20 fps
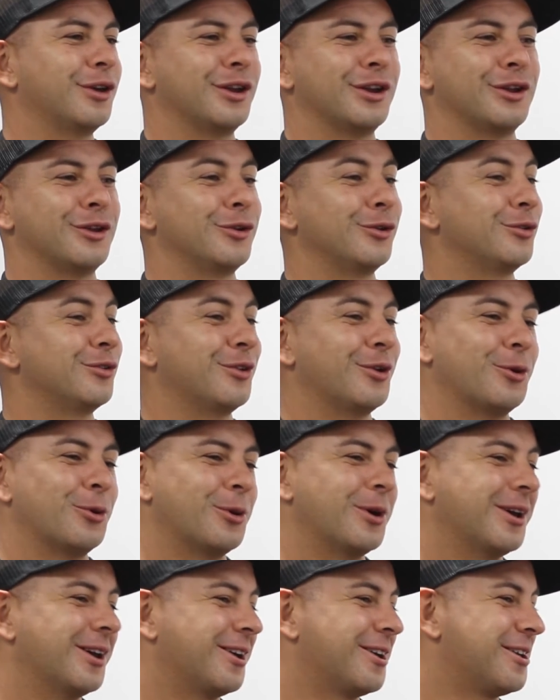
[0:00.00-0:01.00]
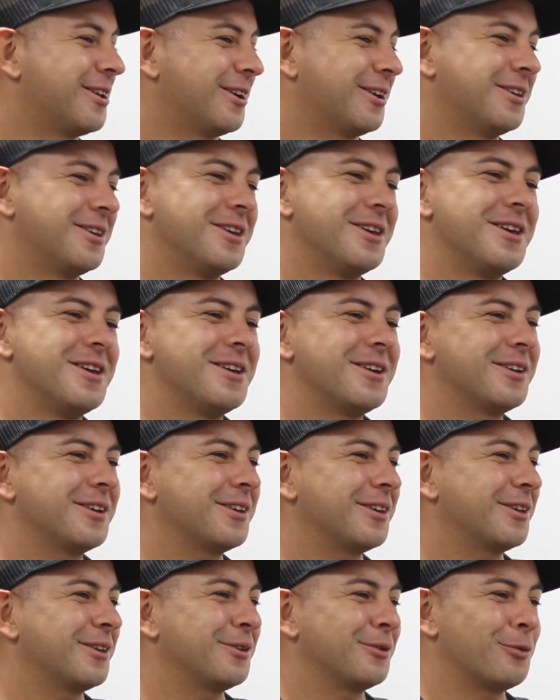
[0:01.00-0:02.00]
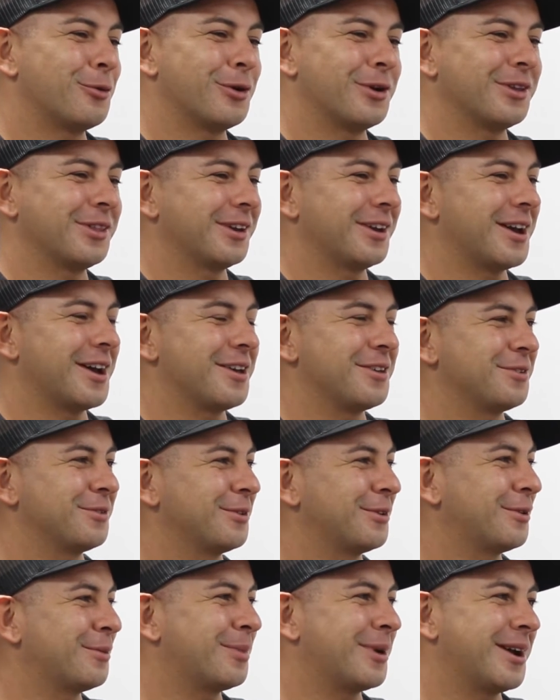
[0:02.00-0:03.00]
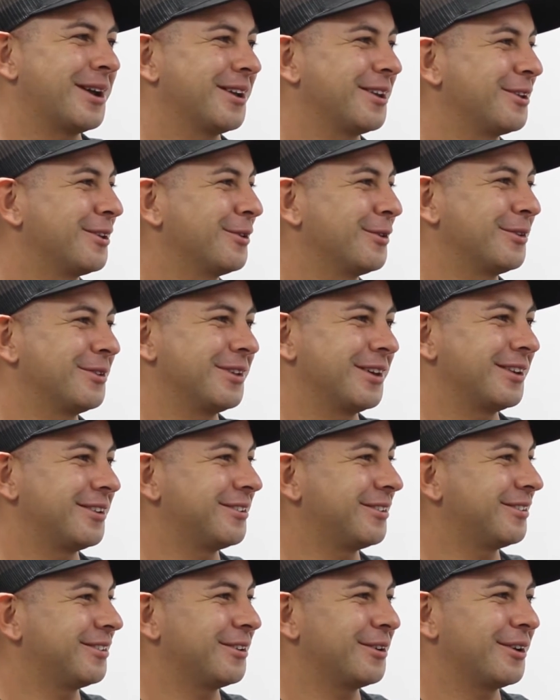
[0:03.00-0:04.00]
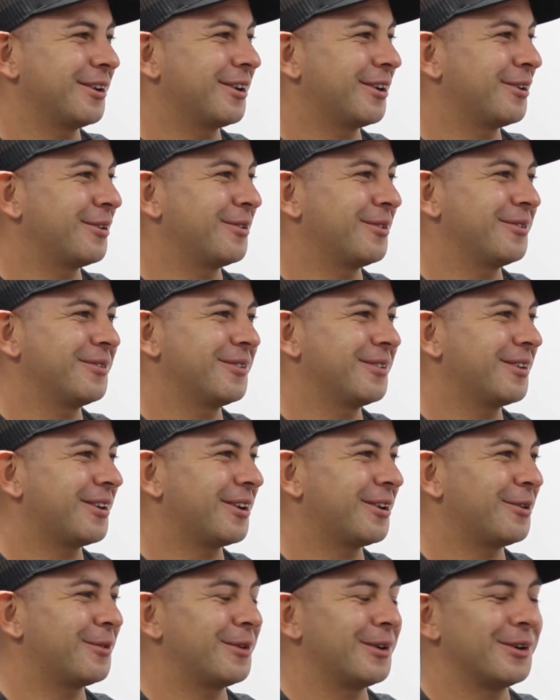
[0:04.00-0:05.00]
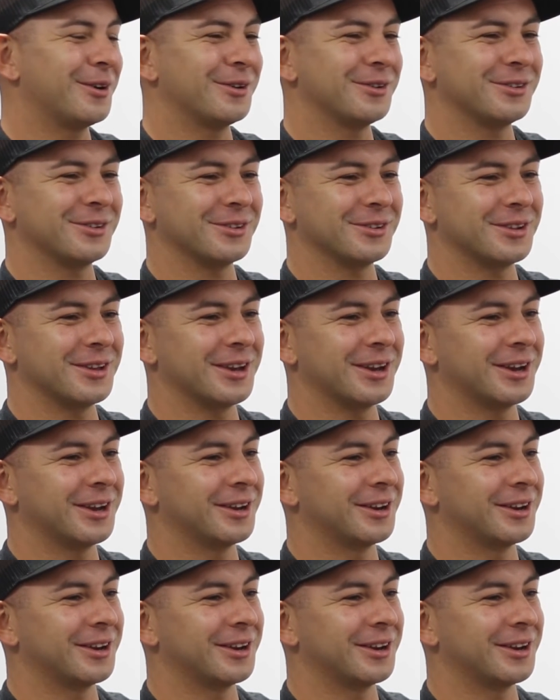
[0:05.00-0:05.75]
They didn't do so well. One of the guys rode a bike into a ditch on a rehearsal day,